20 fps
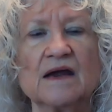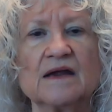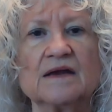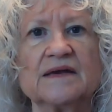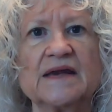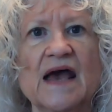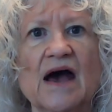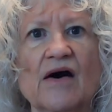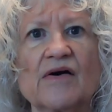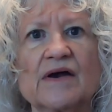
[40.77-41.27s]

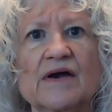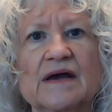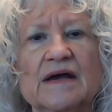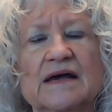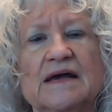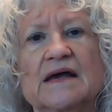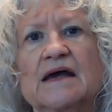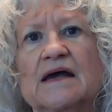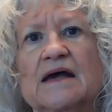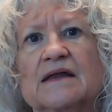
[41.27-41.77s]
Now,
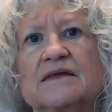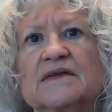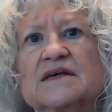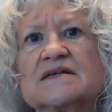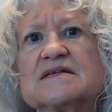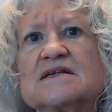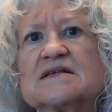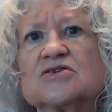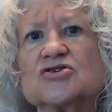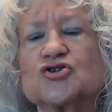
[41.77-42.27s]

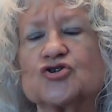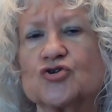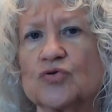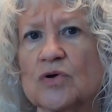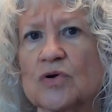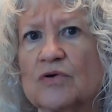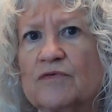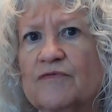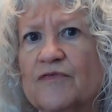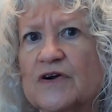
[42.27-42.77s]
this is
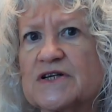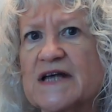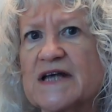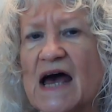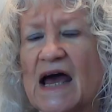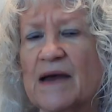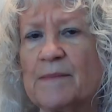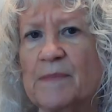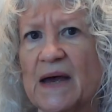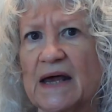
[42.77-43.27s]
true for
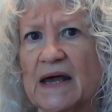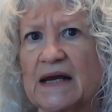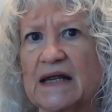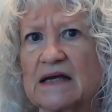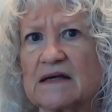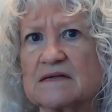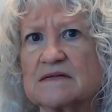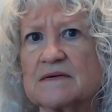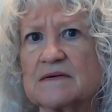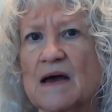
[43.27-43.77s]

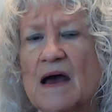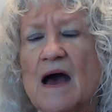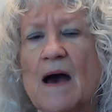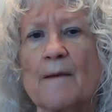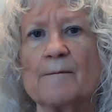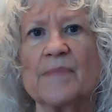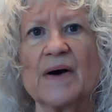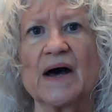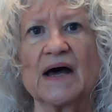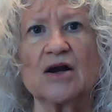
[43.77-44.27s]
diabetics,
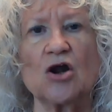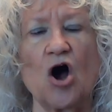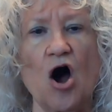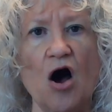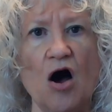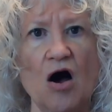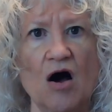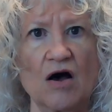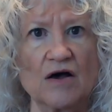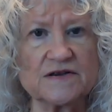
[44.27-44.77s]
but
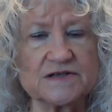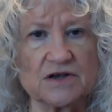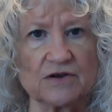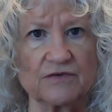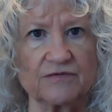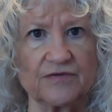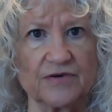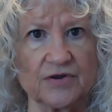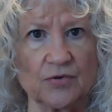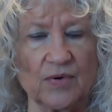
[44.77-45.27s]
also
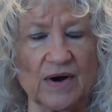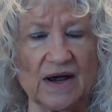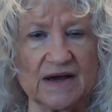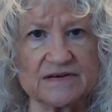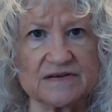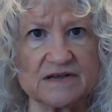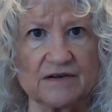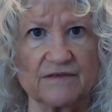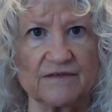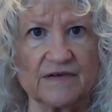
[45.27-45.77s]
for the
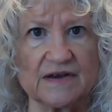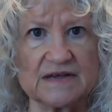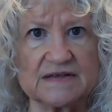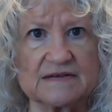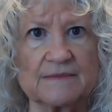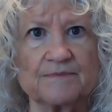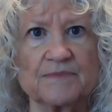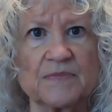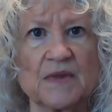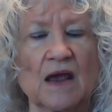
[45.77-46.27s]
rest of us.
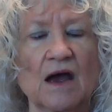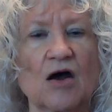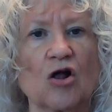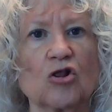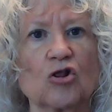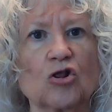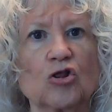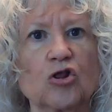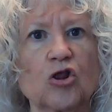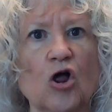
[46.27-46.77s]

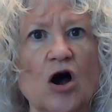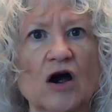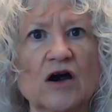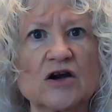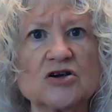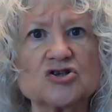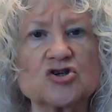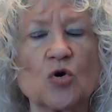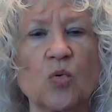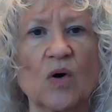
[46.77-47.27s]

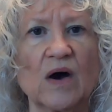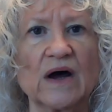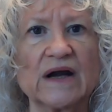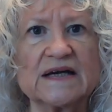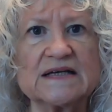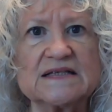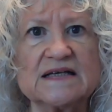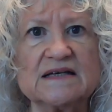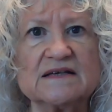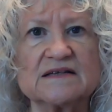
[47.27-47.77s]
Large
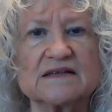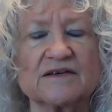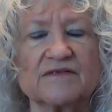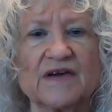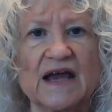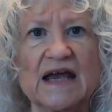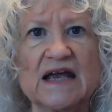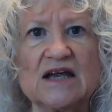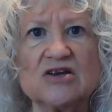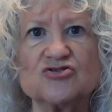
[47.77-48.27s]
quantities of
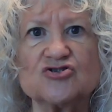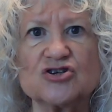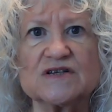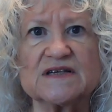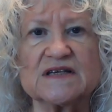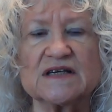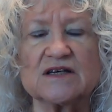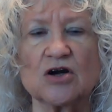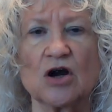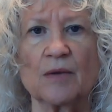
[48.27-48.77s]

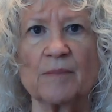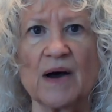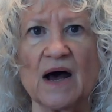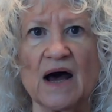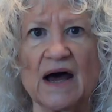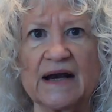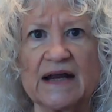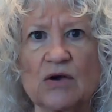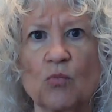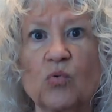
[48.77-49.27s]
AGEs in our
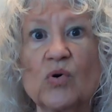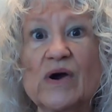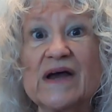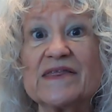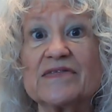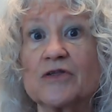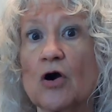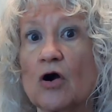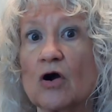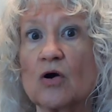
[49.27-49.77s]
body,
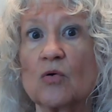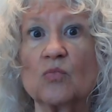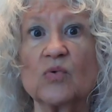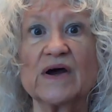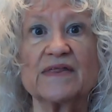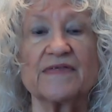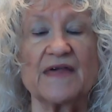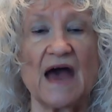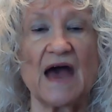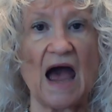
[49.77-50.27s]
with or
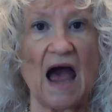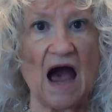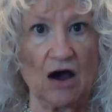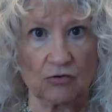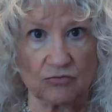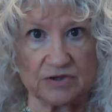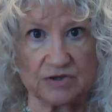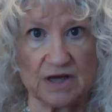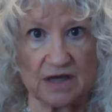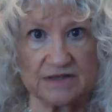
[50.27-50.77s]

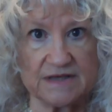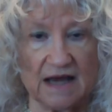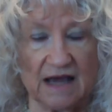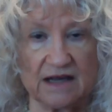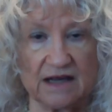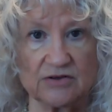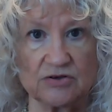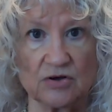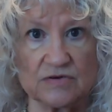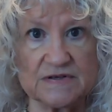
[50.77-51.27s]
without a
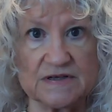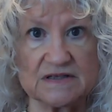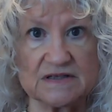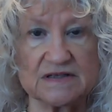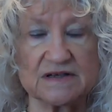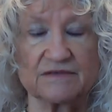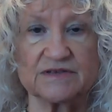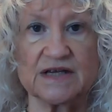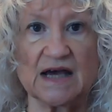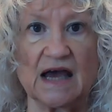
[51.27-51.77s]
diagnosis
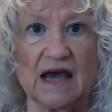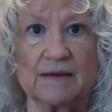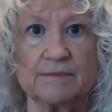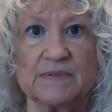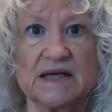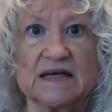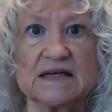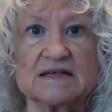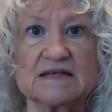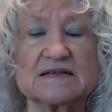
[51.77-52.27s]
of
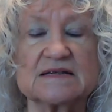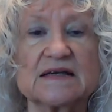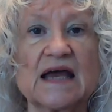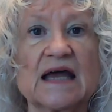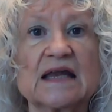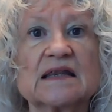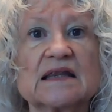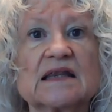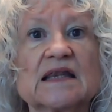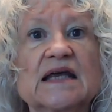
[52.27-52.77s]
diabetes,
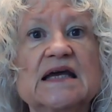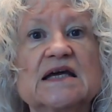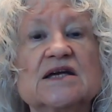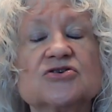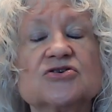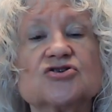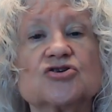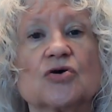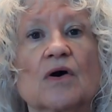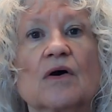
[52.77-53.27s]
can
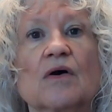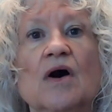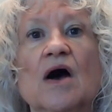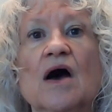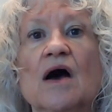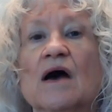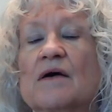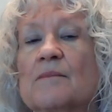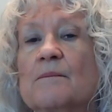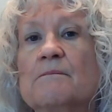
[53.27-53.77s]
lead to
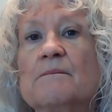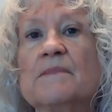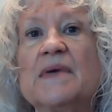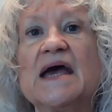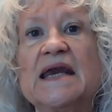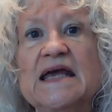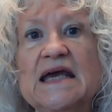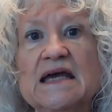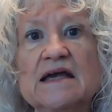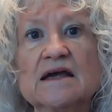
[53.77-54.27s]

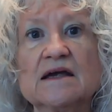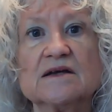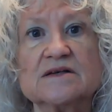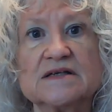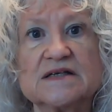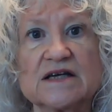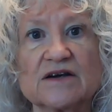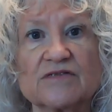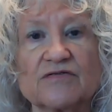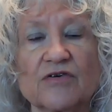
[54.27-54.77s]
many
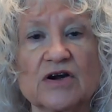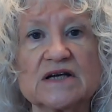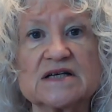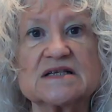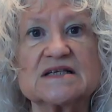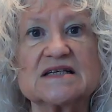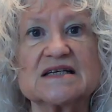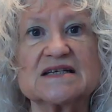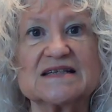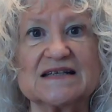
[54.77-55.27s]

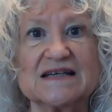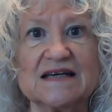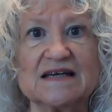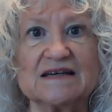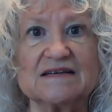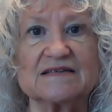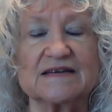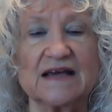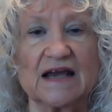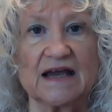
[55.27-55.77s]
different
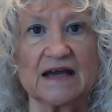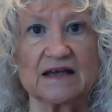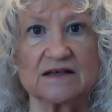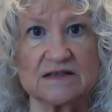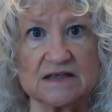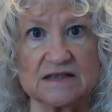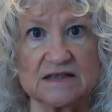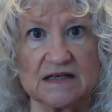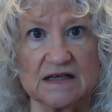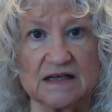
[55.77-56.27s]
disease
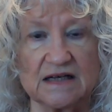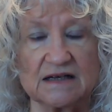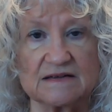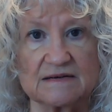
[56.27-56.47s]
entities.